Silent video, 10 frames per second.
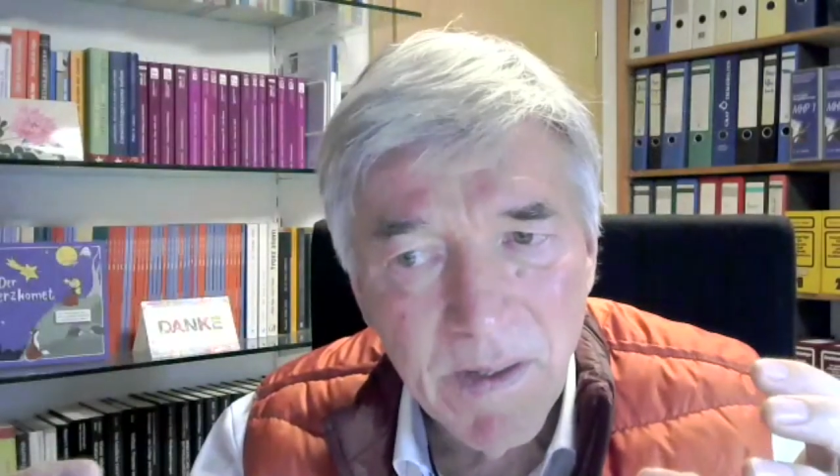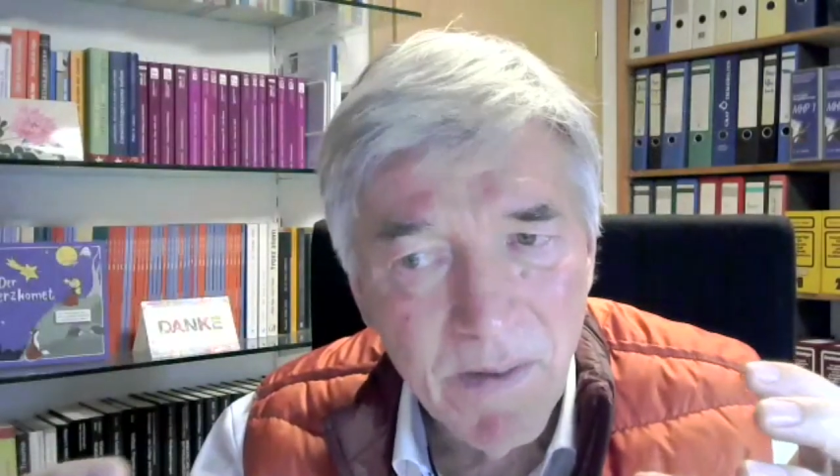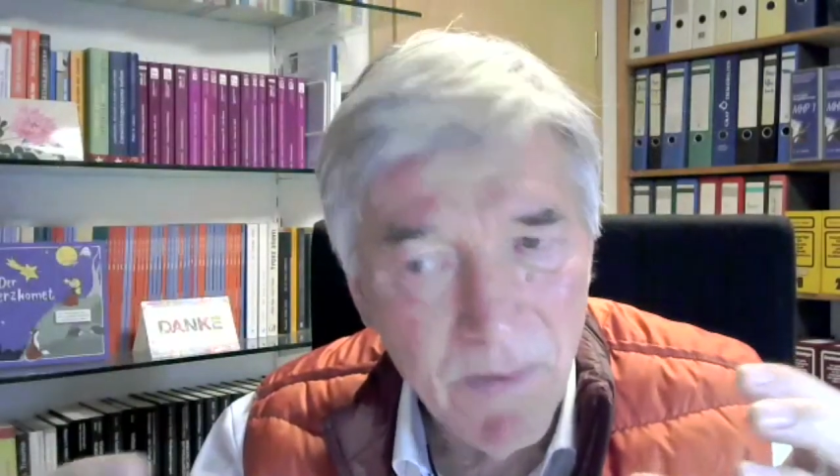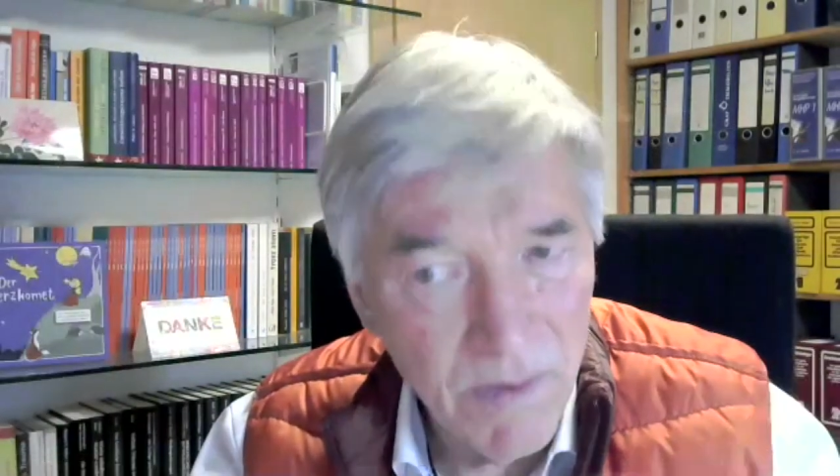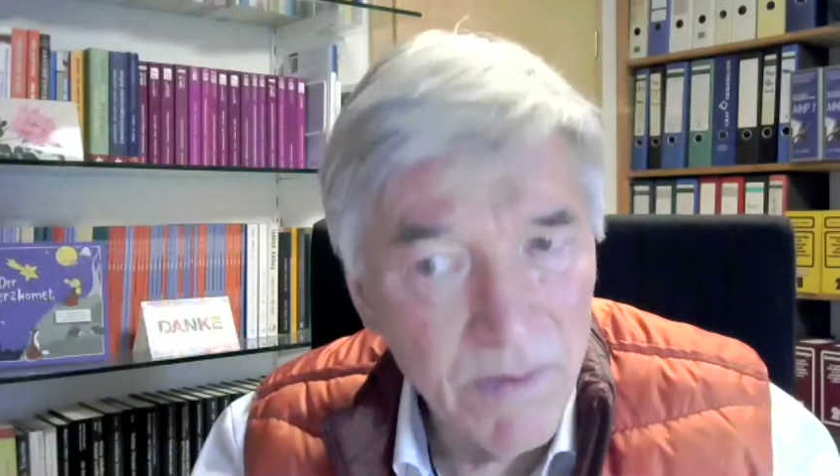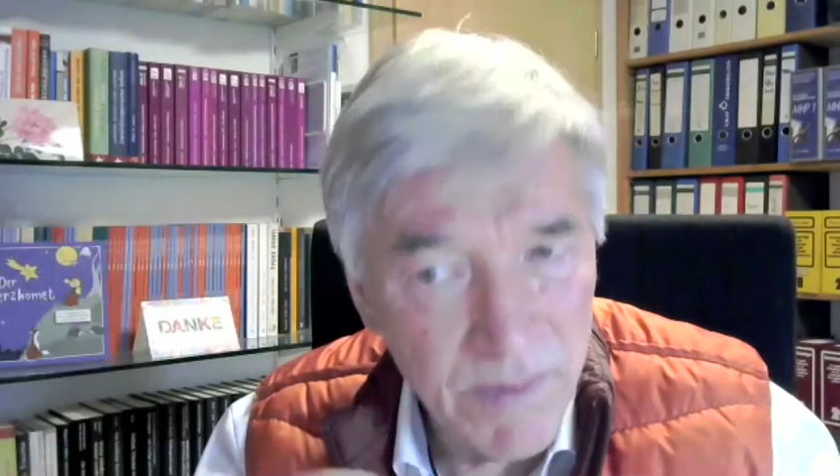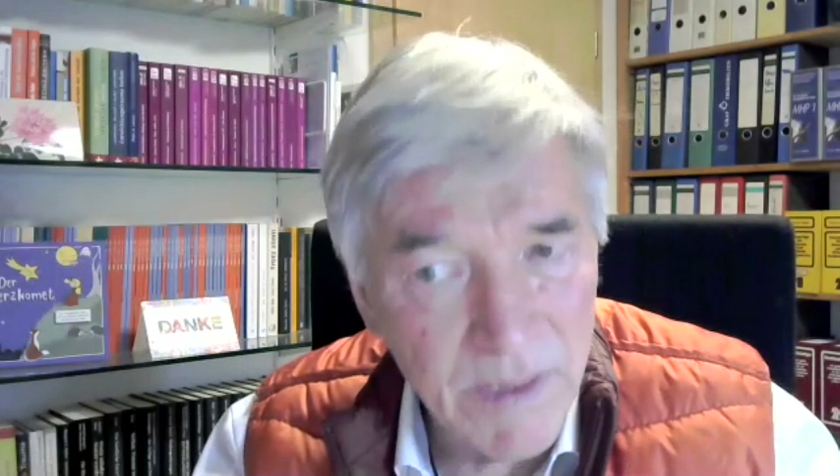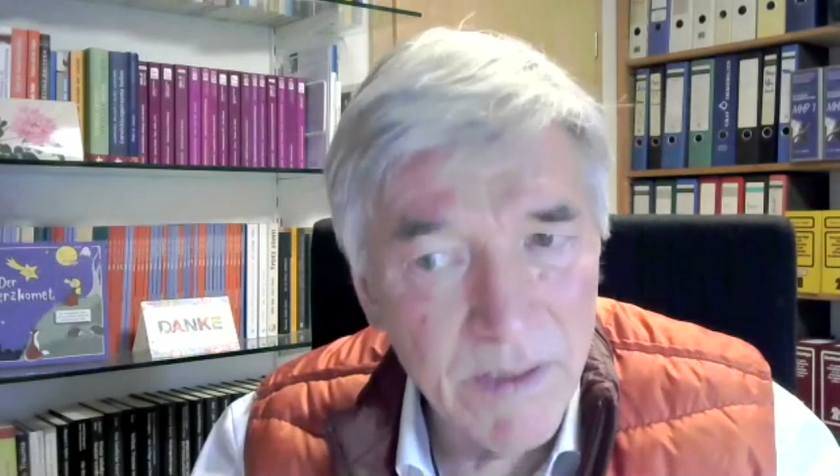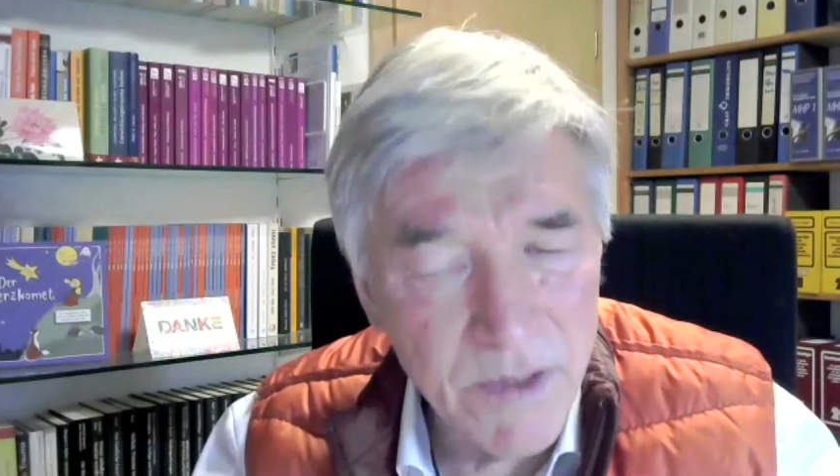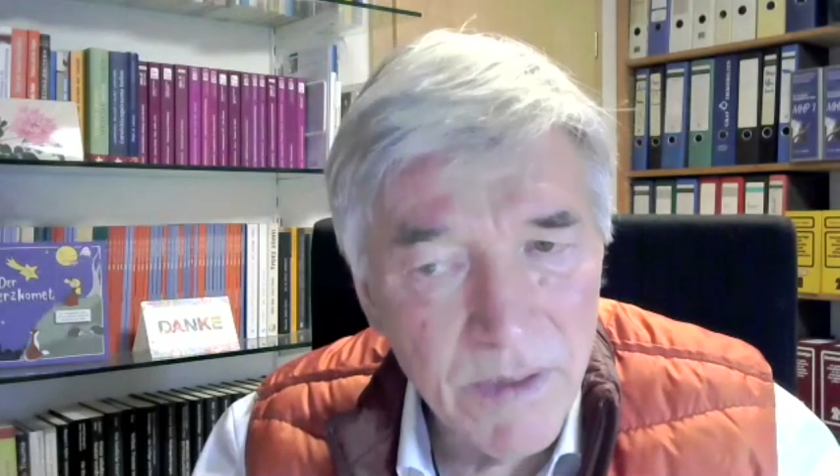or in
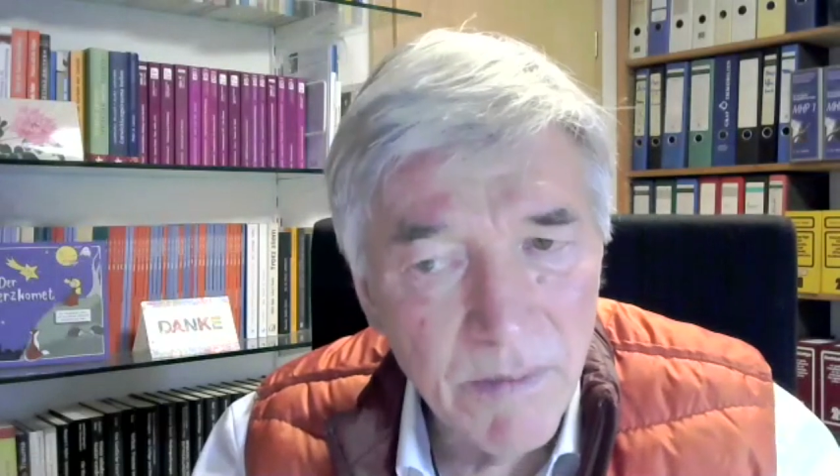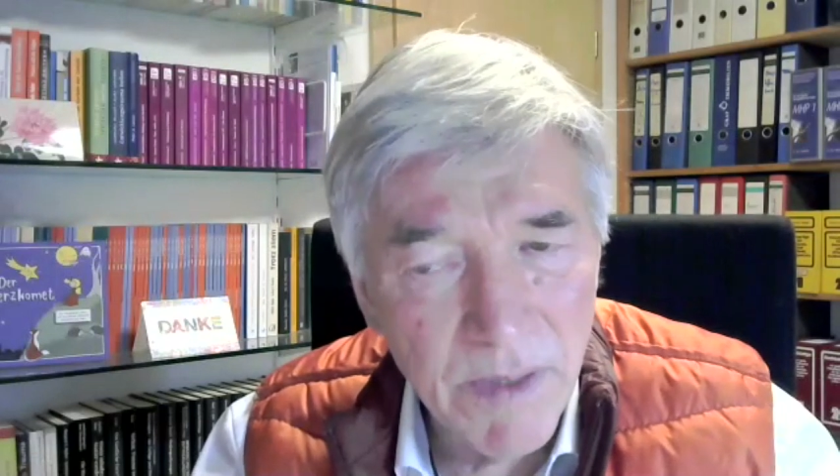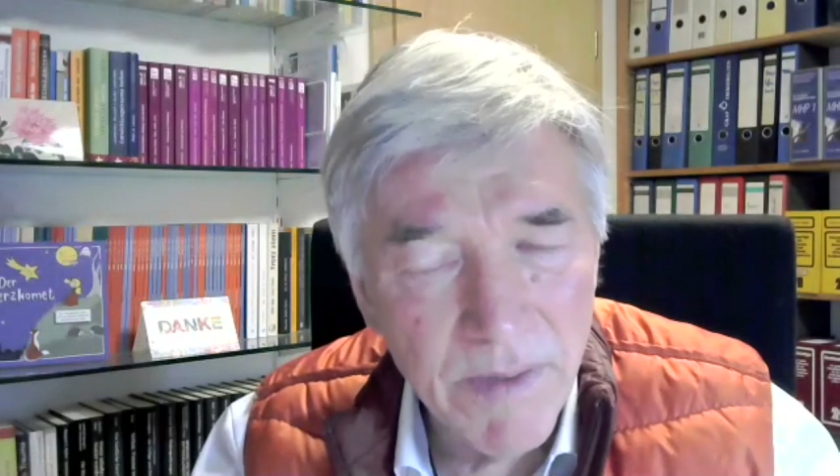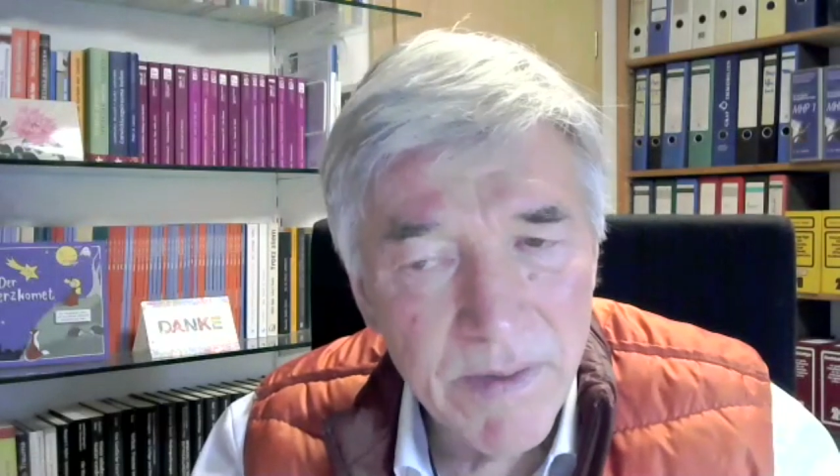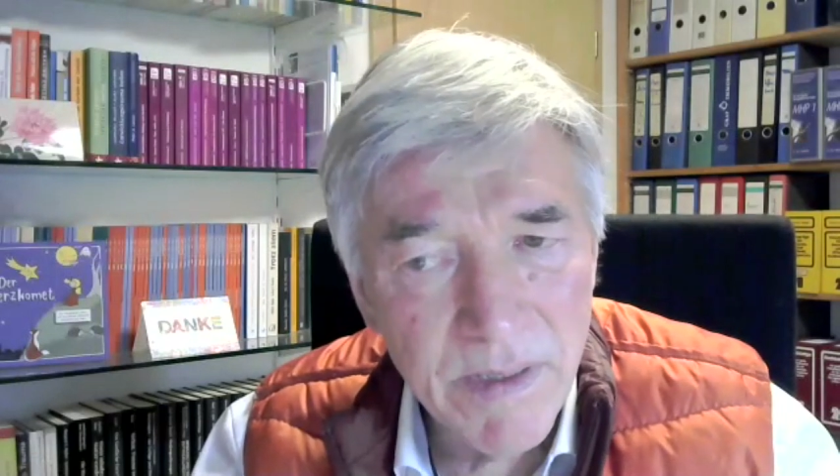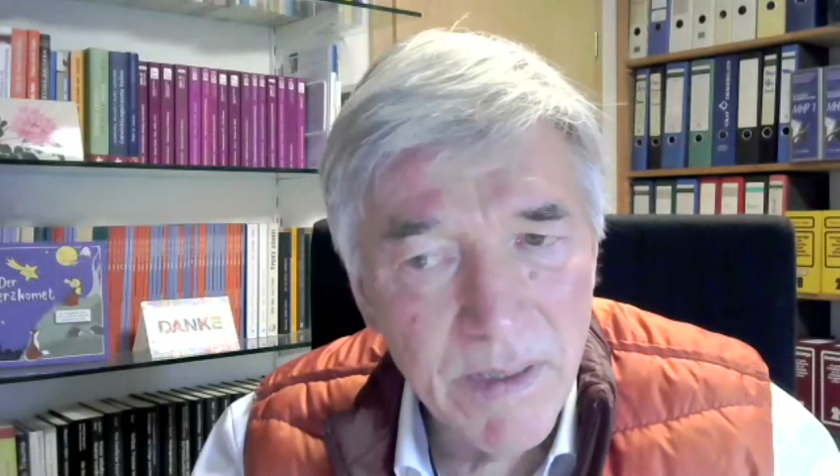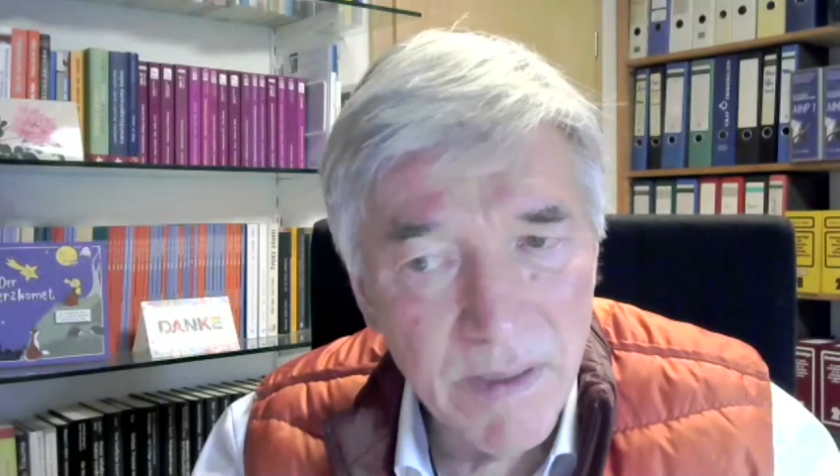traditional medicine,